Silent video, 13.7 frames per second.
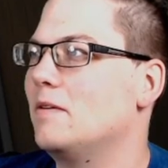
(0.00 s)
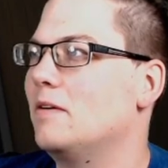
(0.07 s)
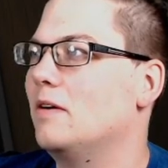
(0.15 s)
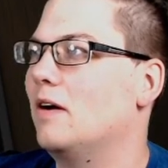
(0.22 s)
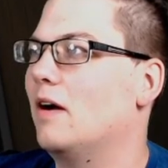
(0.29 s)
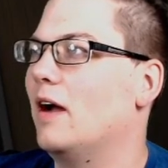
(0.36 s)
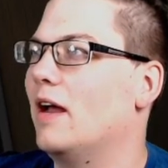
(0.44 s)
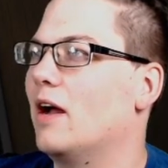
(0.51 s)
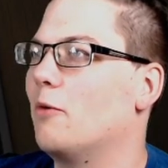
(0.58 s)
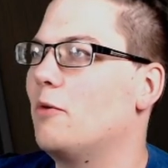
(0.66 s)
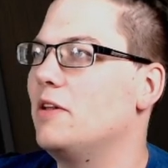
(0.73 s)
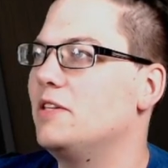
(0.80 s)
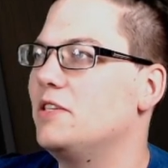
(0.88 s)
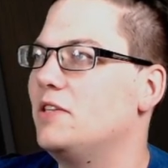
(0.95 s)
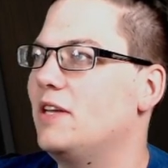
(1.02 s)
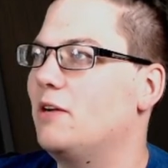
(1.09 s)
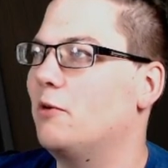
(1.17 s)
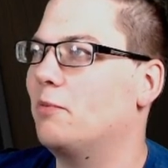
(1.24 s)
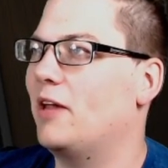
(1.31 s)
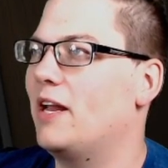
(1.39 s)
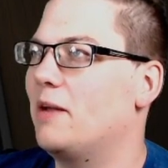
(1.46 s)
All right, do you think we're
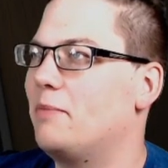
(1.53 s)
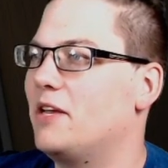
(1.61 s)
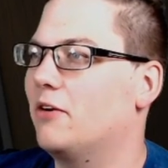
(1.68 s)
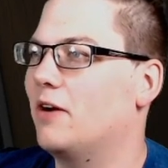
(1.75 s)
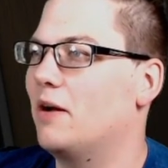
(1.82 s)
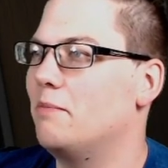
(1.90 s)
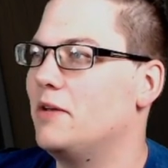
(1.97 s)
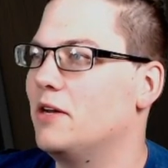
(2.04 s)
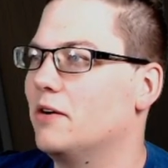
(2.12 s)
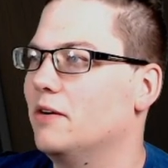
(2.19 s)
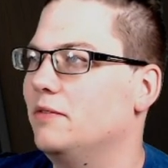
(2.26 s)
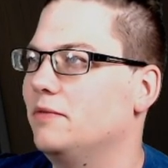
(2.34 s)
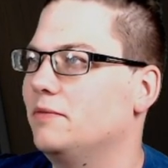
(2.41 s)
playing a PikaRom mirror?